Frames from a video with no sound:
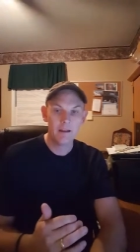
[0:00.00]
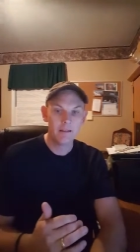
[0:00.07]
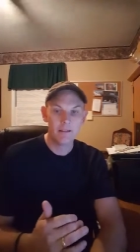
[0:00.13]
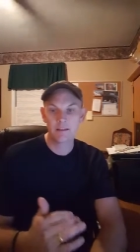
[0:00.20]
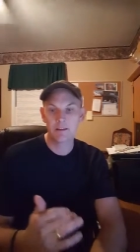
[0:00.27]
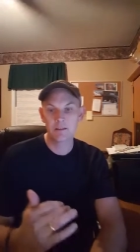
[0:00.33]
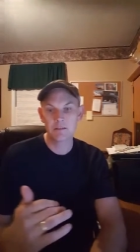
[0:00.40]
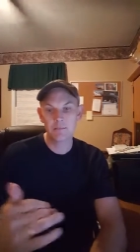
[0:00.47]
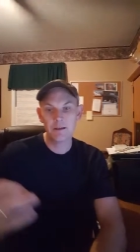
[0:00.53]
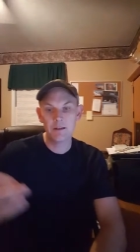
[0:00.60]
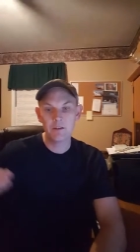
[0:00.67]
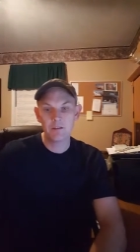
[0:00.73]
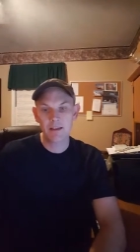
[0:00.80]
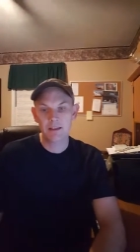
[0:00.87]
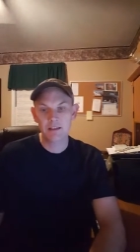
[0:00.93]
That doesn't mean
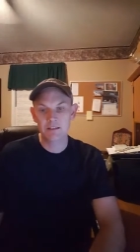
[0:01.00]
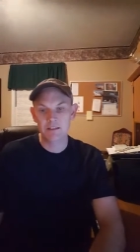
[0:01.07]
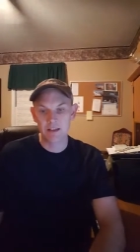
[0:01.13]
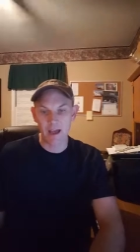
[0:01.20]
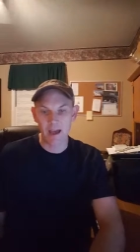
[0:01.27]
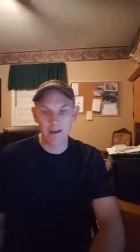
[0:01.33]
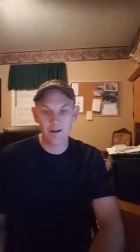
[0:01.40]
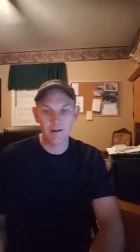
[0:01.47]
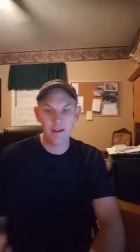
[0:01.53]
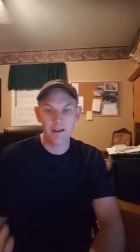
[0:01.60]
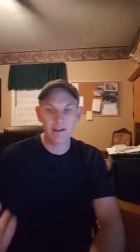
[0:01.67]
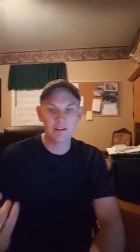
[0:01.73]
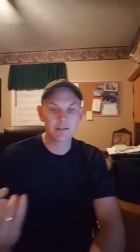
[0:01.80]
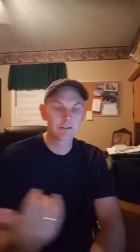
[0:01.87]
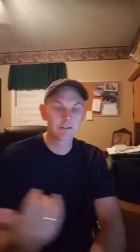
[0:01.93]
you take
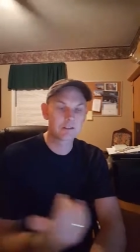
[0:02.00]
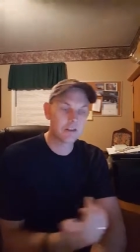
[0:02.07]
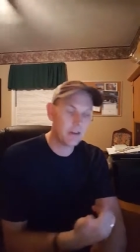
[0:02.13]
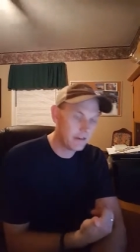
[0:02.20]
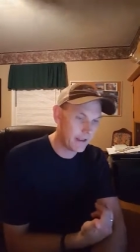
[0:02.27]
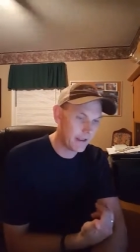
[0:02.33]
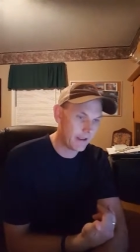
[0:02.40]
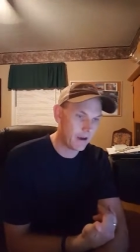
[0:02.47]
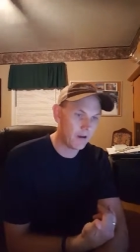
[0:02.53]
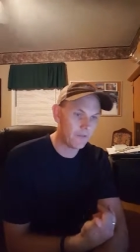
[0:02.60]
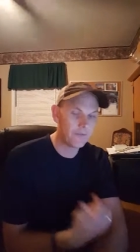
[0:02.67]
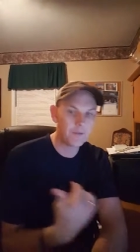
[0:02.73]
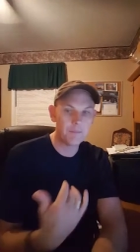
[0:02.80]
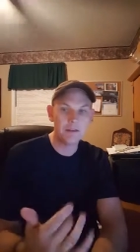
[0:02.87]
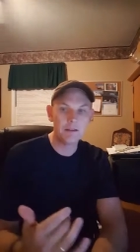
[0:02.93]
Saturday and Sunday off.
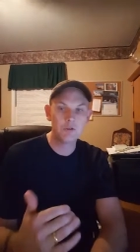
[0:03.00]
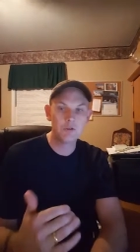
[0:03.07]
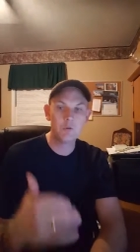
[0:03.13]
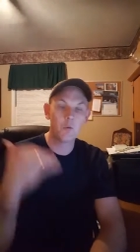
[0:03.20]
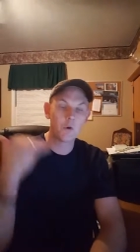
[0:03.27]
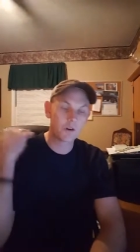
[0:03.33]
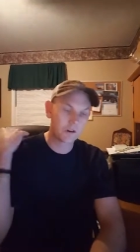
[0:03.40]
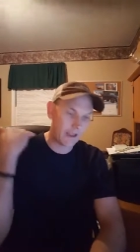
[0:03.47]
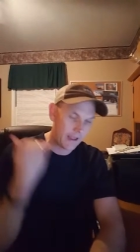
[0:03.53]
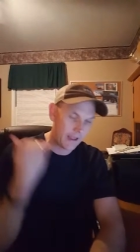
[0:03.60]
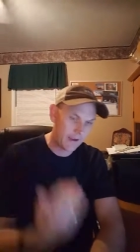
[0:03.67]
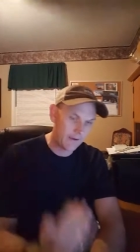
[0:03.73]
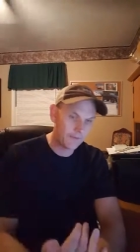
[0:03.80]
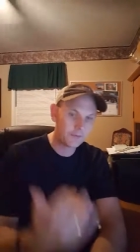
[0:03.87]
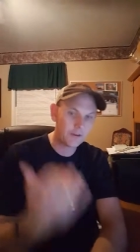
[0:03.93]
That means you work
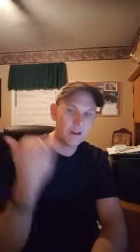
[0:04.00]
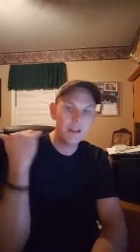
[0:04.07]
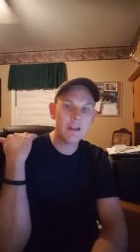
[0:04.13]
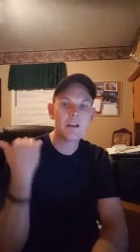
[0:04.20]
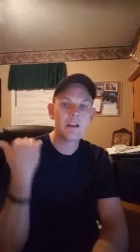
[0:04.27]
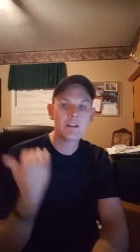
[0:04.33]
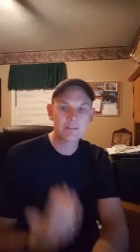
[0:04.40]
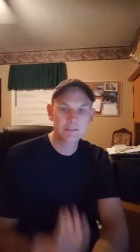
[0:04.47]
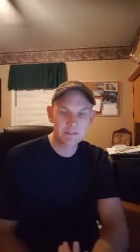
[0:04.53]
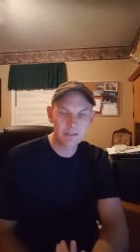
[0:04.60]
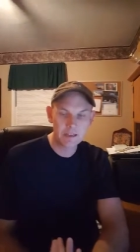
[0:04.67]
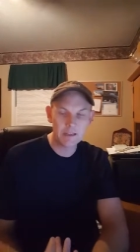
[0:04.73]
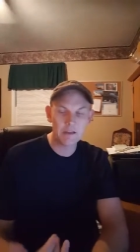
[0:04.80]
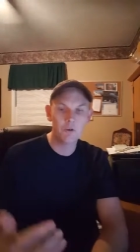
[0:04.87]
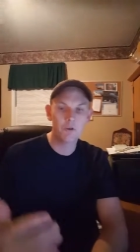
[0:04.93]
every
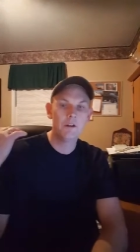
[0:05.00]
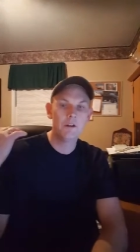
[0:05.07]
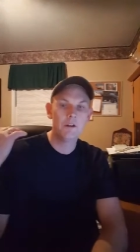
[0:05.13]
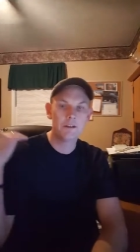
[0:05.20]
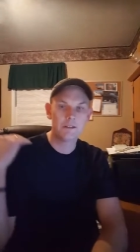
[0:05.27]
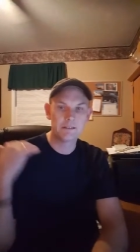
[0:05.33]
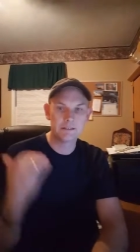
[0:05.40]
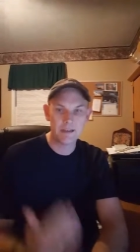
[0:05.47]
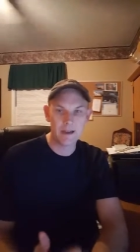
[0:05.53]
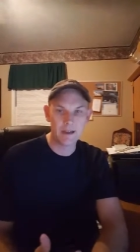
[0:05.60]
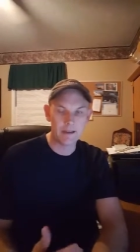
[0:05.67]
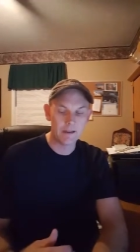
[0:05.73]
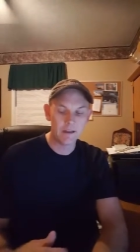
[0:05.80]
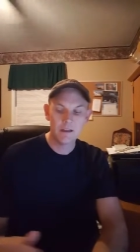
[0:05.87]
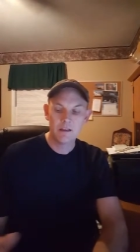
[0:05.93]
single
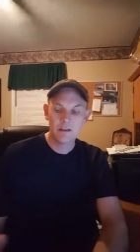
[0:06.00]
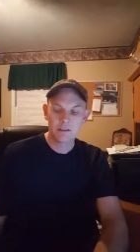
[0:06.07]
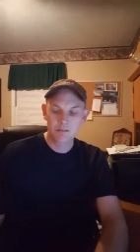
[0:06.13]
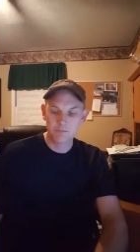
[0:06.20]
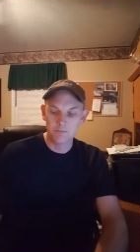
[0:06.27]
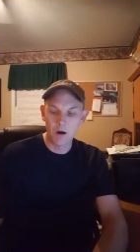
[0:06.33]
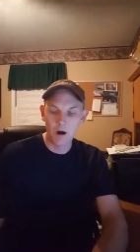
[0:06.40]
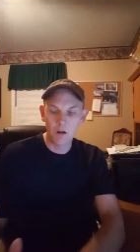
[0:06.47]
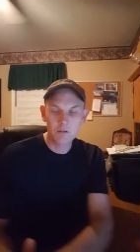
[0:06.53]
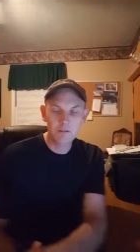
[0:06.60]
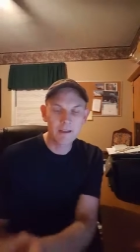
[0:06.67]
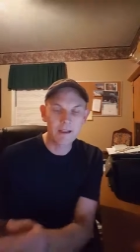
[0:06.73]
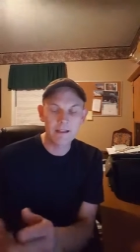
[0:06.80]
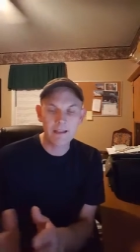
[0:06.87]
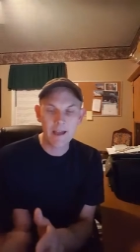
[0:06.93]
day. Small
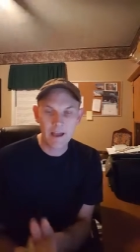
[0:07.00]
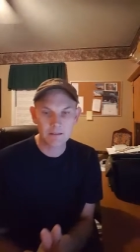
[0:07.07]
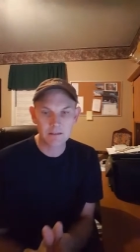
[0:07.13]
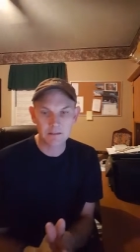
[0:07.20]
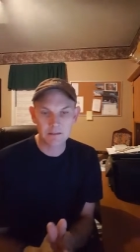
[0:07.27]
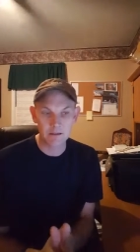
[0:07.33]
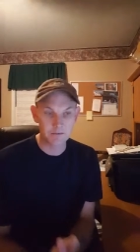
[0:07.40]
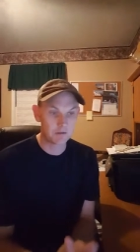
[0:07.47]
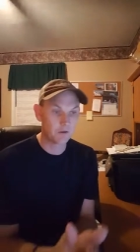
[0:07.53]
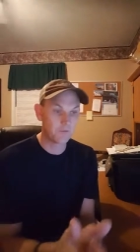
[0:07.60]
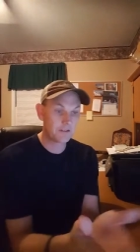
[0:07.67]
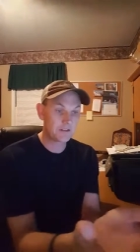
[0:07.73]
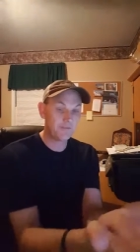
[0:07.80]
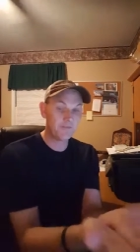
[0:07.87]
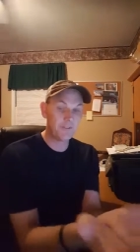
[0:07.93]
daily action steps. So if
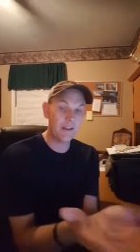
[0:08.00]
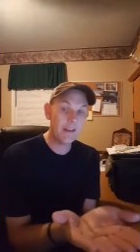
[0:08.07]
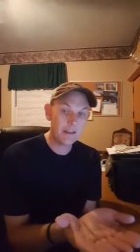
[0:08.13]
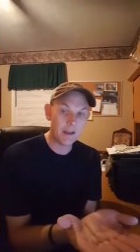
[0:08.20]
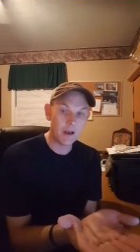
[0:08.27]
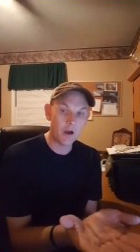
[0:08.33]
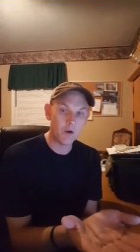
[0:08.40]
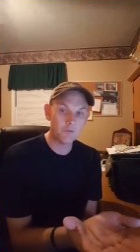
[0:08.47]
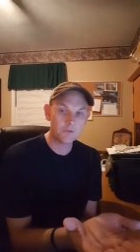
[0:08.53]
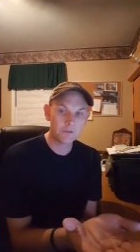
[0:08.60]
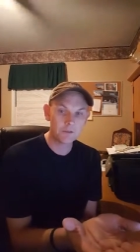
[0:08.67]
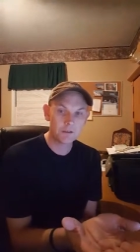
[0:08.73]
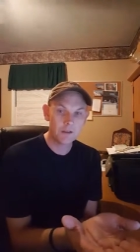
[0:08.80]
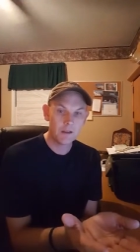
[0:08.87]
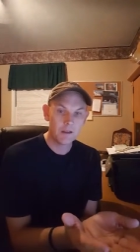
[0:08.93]
it's videos,
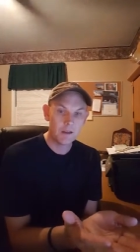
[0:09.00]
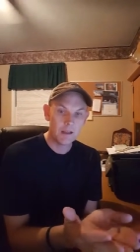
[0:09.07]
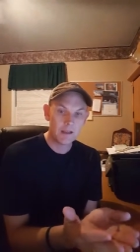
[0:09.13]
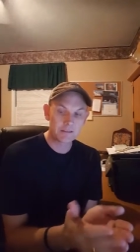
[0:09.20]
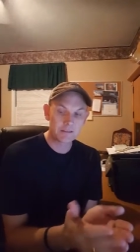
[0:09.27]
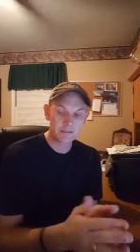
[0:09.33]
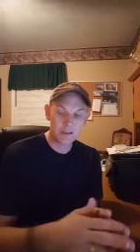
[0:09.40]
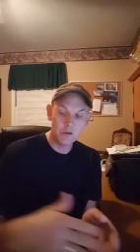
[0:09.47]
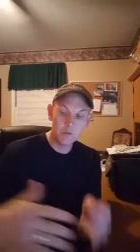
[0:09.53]
and say you